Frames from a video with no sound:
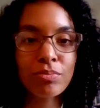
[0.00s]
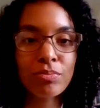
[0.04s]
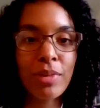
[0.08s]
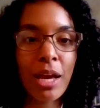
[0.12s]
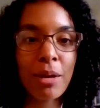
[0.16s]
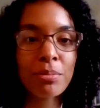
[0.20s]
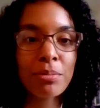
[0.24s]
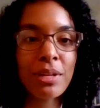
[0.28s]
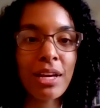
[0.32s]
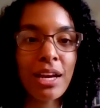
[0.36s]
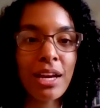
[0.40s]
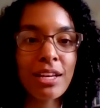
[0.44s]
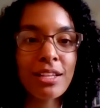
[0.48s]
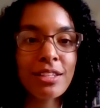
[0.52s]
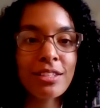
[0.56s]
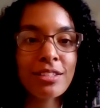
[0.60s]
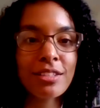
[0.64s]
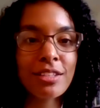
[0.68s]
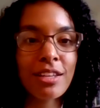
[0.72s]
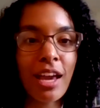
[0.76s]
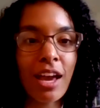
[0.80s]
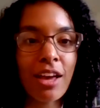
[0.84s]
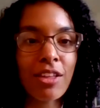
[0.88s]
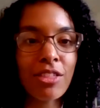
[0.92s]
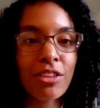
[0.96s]

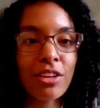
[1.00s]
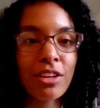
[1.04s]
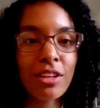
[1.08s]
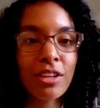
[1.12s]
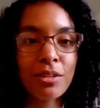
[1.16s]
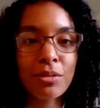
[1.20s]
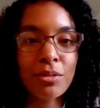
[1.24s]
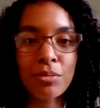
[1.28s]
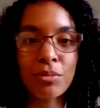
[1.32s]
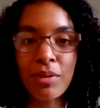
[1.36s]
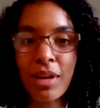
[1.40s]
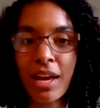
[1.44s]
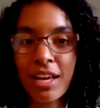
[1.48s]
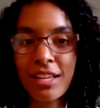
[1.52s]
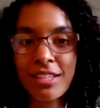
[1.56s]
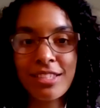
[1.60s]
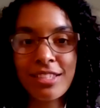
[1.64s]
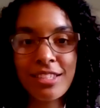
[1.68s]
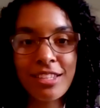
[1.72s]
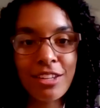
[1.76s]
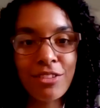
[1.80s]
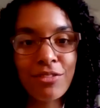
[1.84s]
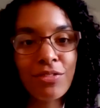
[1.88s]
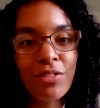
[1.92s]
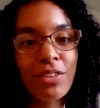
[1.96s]
baptized Catholic
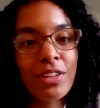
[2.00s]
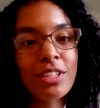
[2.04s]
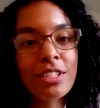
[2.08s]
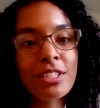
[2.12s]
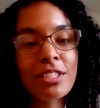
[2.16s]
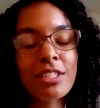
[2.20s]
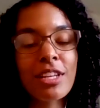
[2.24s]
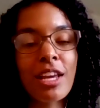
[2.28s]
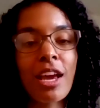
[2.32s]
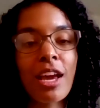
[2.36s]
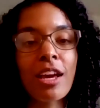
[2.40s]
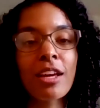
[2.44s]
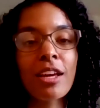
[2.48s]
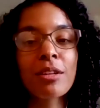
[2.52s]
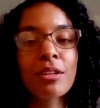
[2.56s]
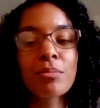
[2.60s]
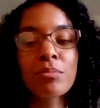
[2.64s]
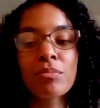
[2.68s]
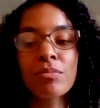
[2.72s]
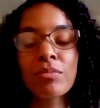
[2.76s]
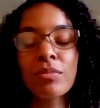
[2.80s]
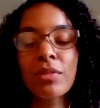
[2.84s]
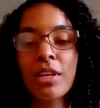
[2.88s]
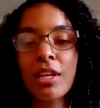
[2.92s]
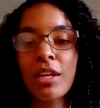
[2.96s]
as an infant,
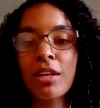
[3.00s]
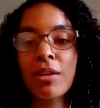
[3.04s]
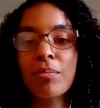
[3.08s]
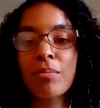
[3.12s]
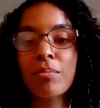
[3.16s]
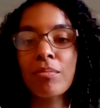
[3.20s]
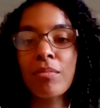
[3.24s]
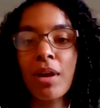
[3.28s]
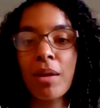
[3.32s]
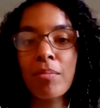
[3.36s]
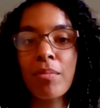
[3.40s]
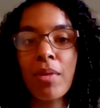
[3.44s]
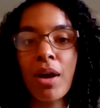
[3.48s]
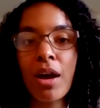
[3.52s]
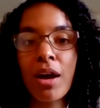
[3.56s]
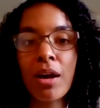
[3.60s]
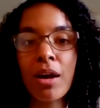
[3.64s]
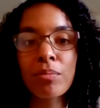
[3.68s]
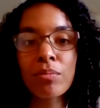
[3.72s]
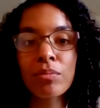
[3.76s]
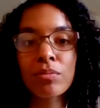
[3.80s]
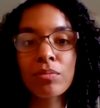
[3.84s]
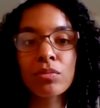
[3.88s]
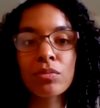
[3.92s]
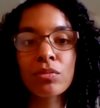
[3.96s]
and my
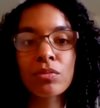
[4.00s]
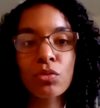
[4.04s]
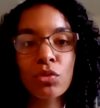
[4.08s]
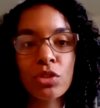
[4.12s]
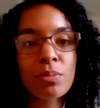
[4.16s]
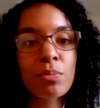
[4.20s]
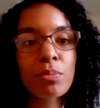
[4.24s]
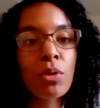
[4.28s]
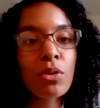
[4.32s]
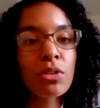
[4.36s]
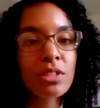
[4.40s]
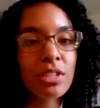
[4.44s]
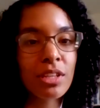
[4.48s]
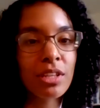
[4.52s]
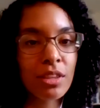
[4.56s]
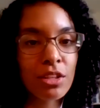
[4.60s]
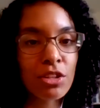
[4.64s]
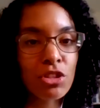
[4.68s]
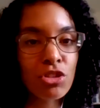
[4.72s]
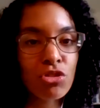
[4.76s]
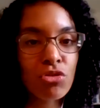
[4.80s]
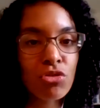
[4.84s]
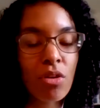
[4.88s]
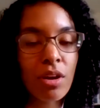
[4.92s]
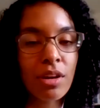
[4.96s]
mom was mostly
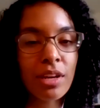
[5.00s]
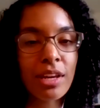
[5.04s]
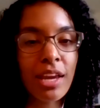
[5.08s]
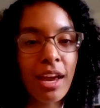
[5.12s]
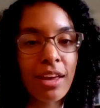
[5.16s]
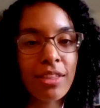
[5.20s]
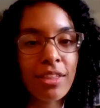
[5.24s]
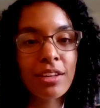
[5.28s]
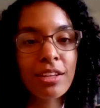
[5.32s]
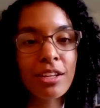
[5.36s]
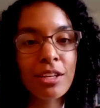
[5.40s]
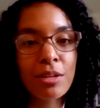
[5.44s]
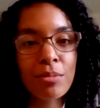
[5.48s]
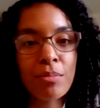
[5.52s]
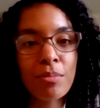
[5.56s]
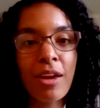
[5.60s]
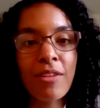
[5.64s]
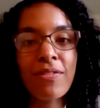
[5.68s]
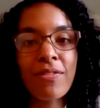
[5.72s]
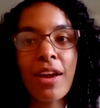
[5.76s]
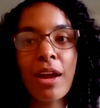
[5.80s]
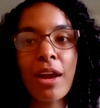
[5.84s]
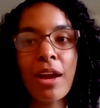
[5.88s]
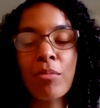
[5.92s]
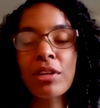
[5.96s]
the strong Catholic in
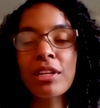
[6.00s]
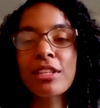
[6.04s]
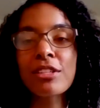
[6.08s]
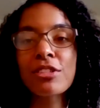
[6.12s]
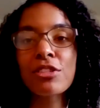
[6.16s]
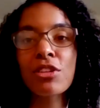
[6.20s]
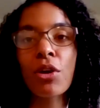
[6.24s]
my family.